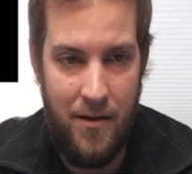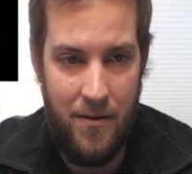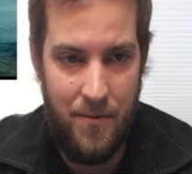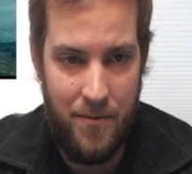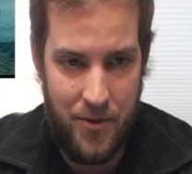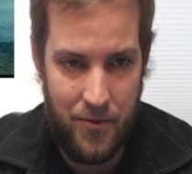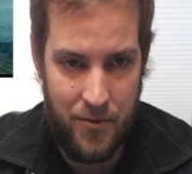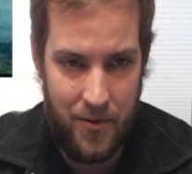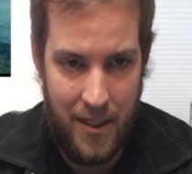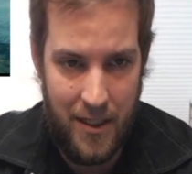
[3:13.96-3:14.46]

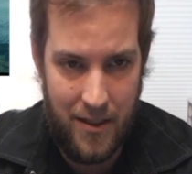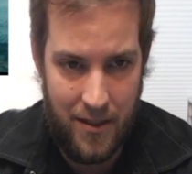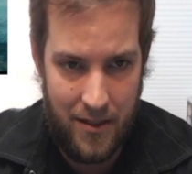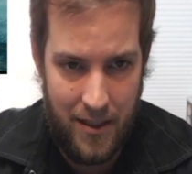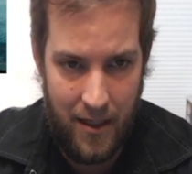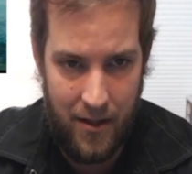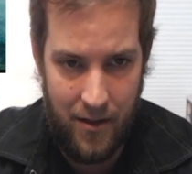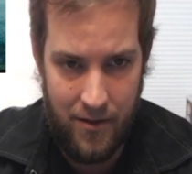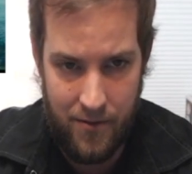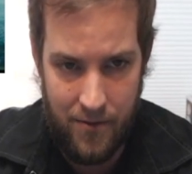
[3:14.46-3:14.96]
screened to
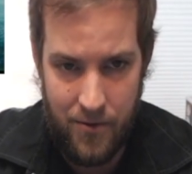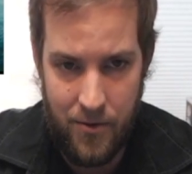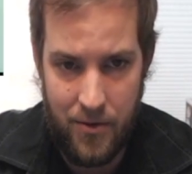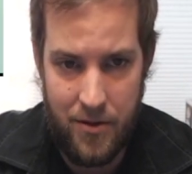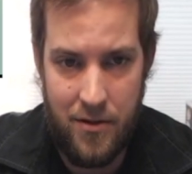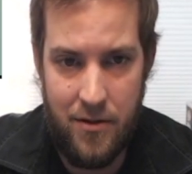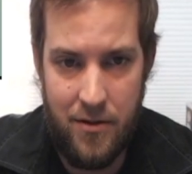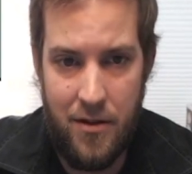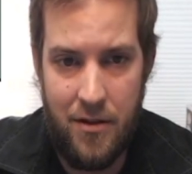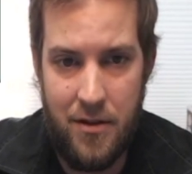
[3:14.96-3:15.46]
take on the
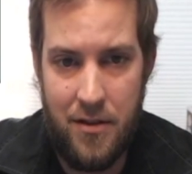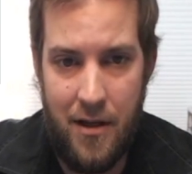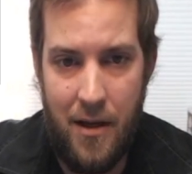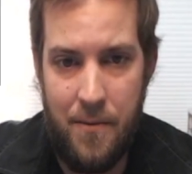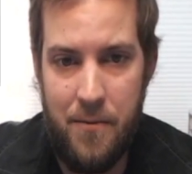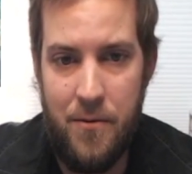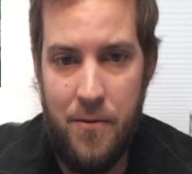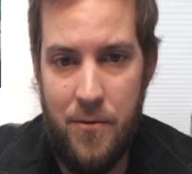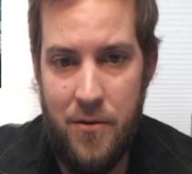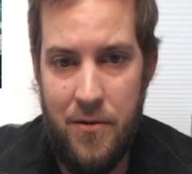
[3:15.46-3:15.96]
forces of
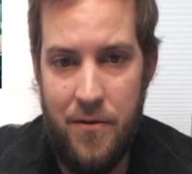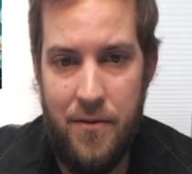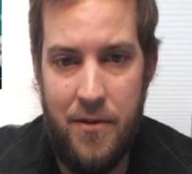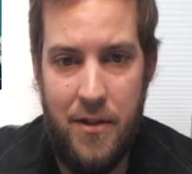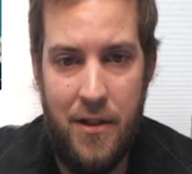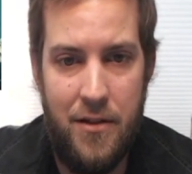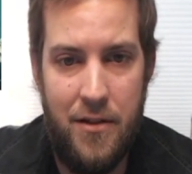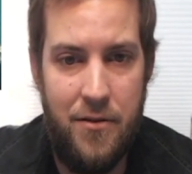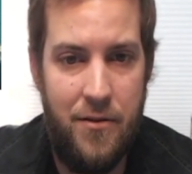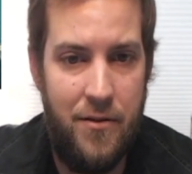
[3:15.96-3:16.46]
Steppenwolf
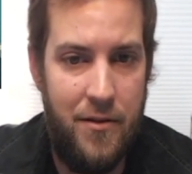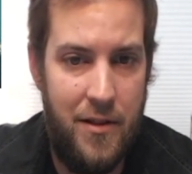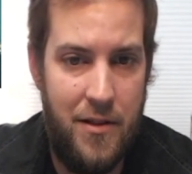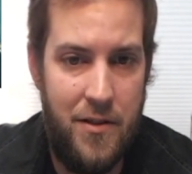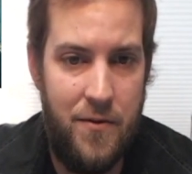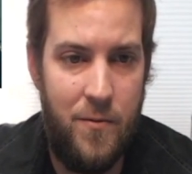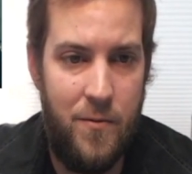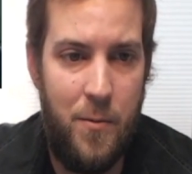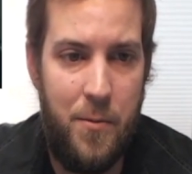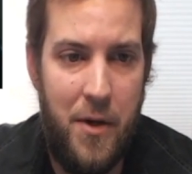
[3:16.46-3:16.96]
and
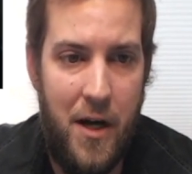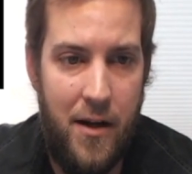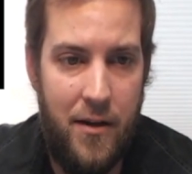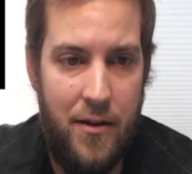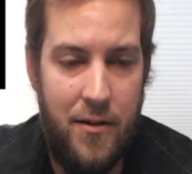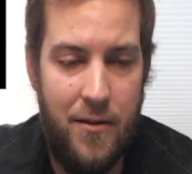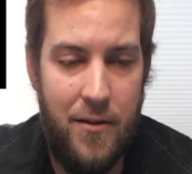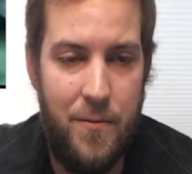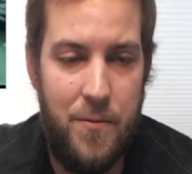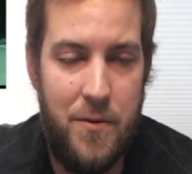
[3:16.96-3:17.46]
underlings from
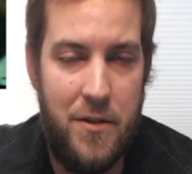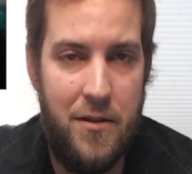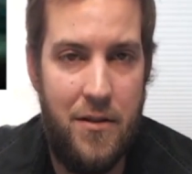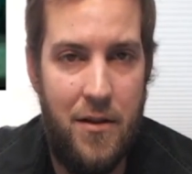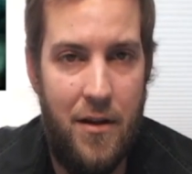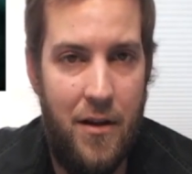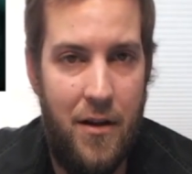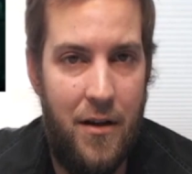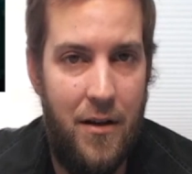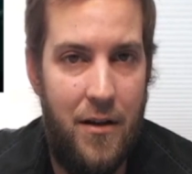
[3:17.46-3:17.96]

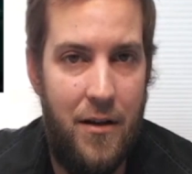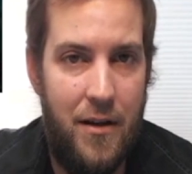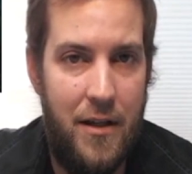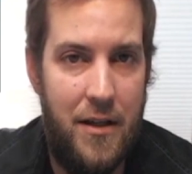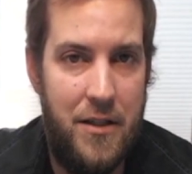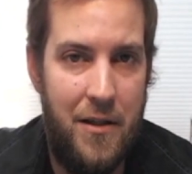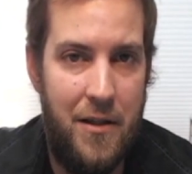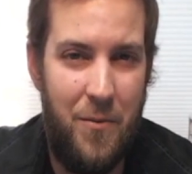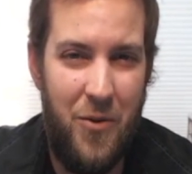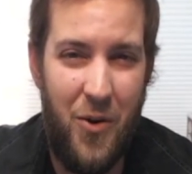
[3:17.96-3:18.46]
Apocalypse,
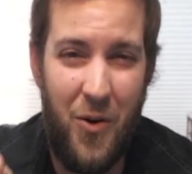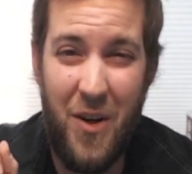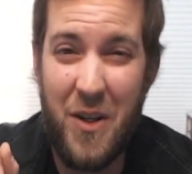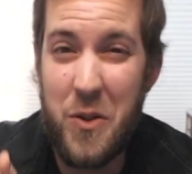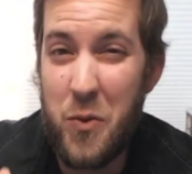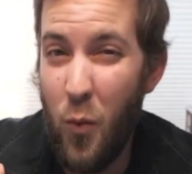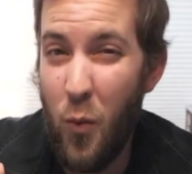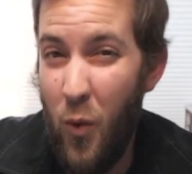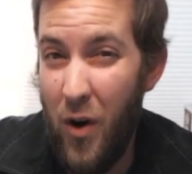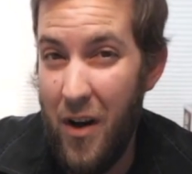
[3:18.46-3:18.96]
except there
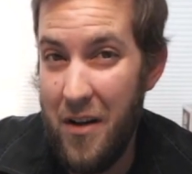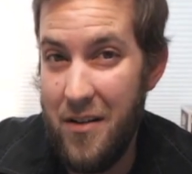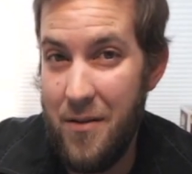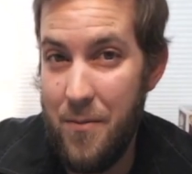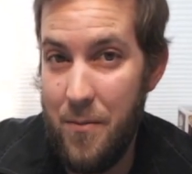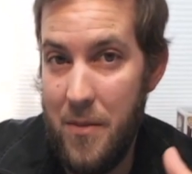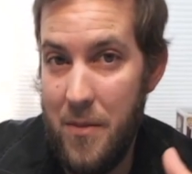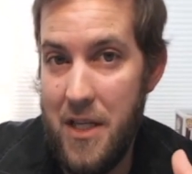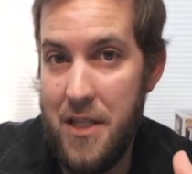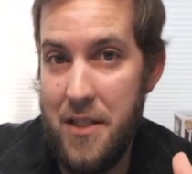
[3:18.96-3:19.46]
is
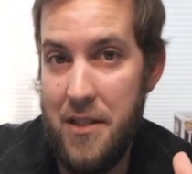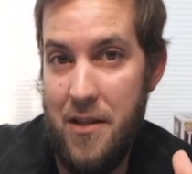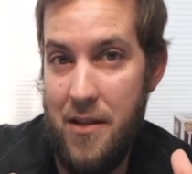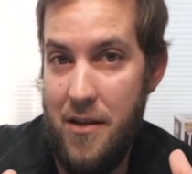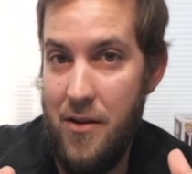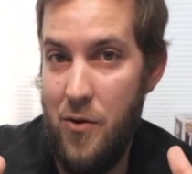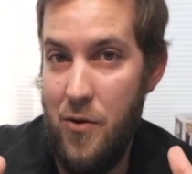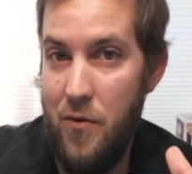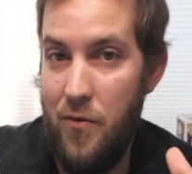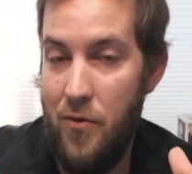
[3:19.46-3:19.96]
one
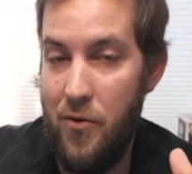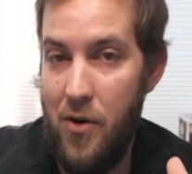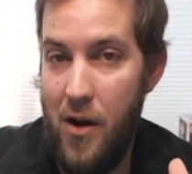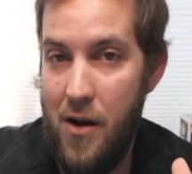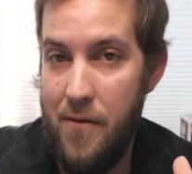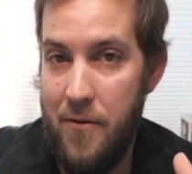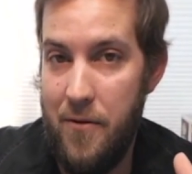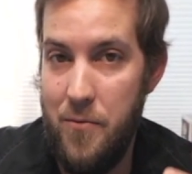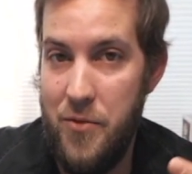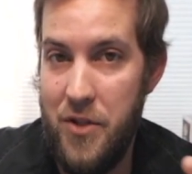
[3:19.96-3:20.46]
missing
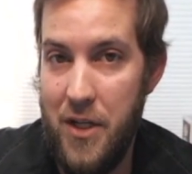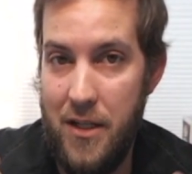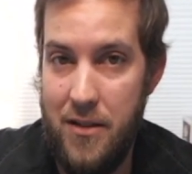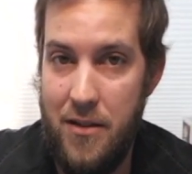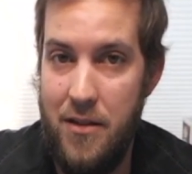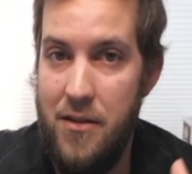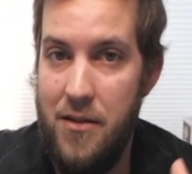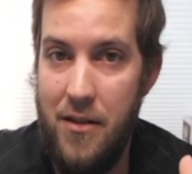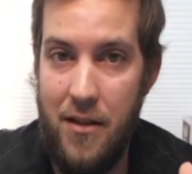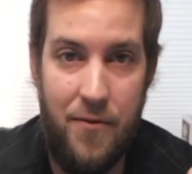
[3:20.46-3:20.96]
overall from
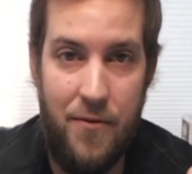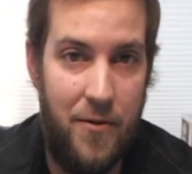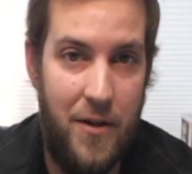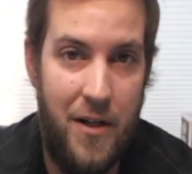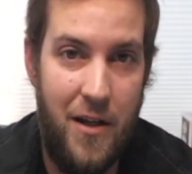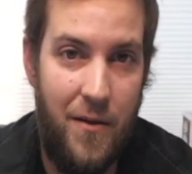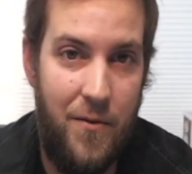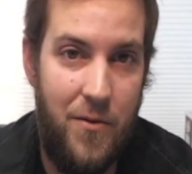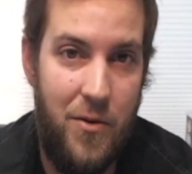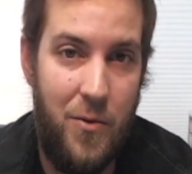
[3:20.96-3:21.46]
Justice League for
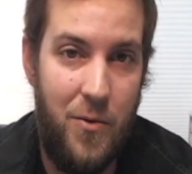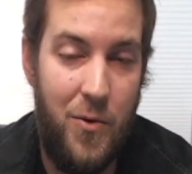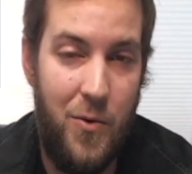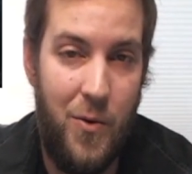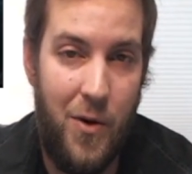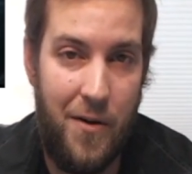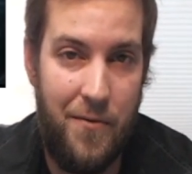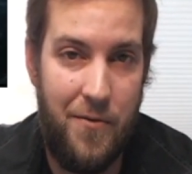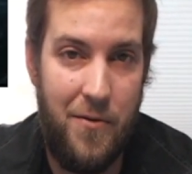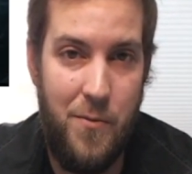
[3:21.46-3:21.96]
any of you
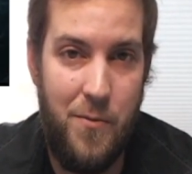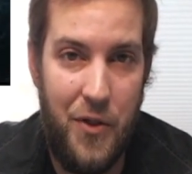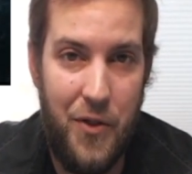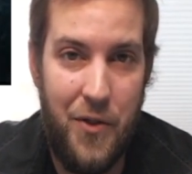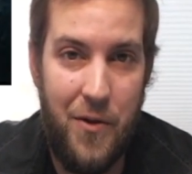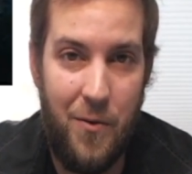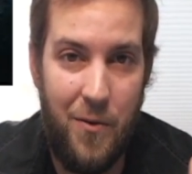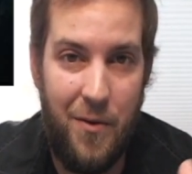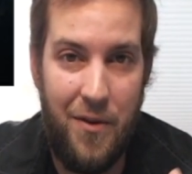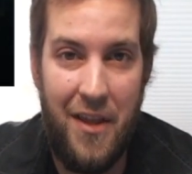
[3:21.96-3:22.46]
who are
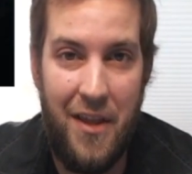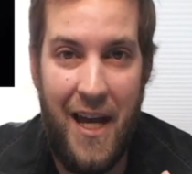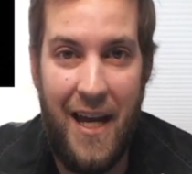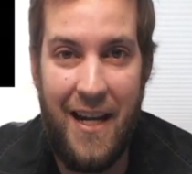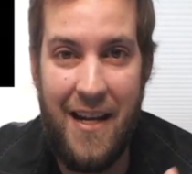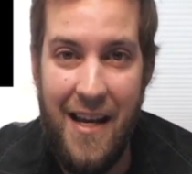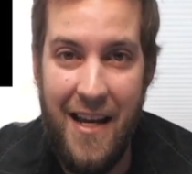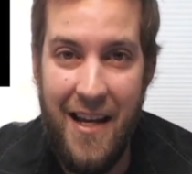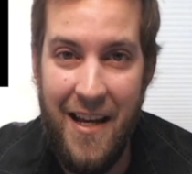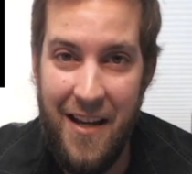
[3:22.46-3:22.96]
familiar with
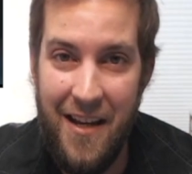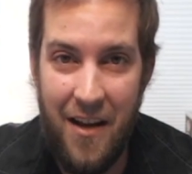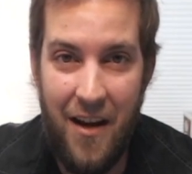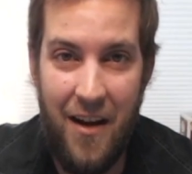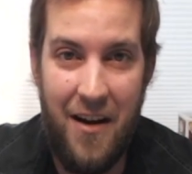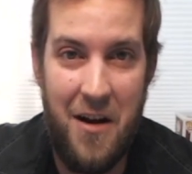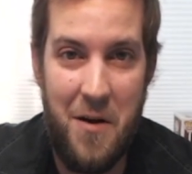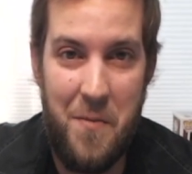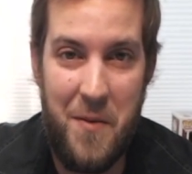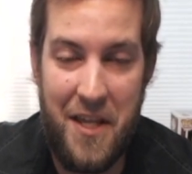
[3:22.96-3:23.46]
that,
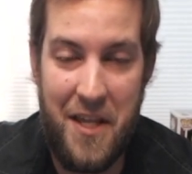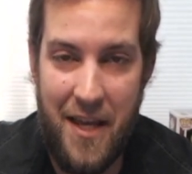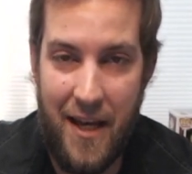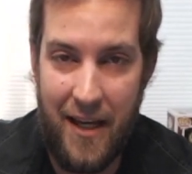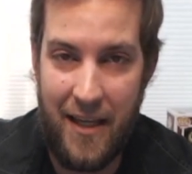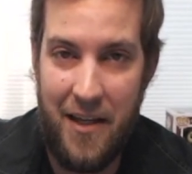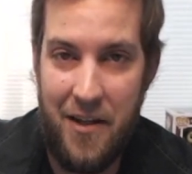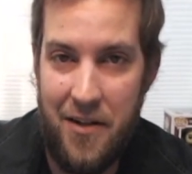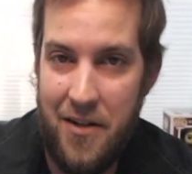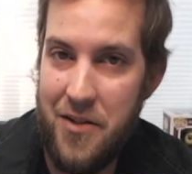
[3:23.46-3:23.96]
and
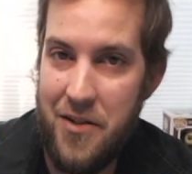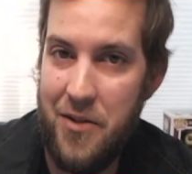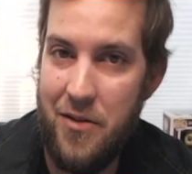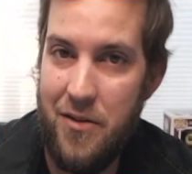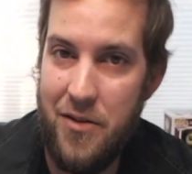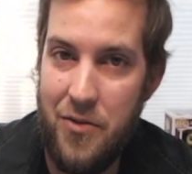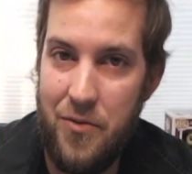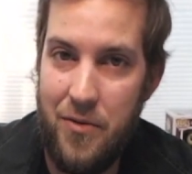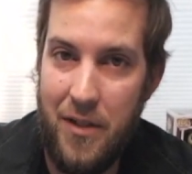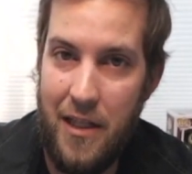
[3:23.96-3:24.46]
that
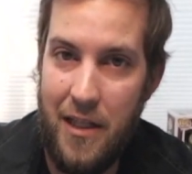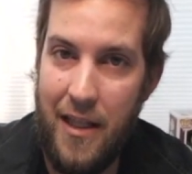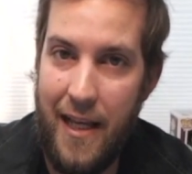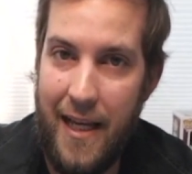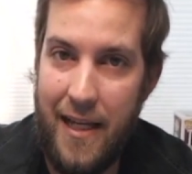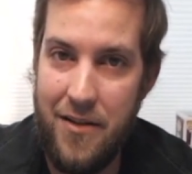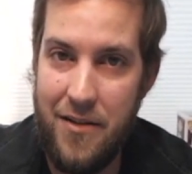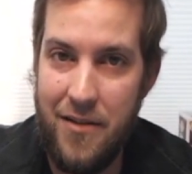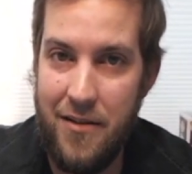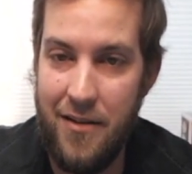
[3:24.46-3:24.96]
character is Green
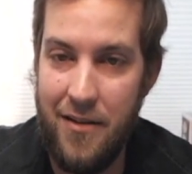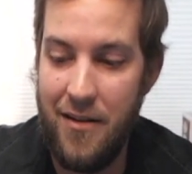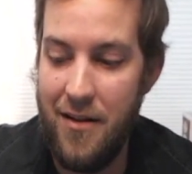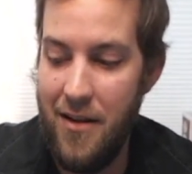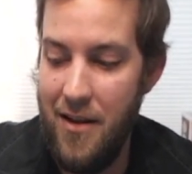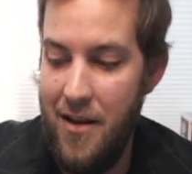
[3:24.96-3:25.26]
Lantern.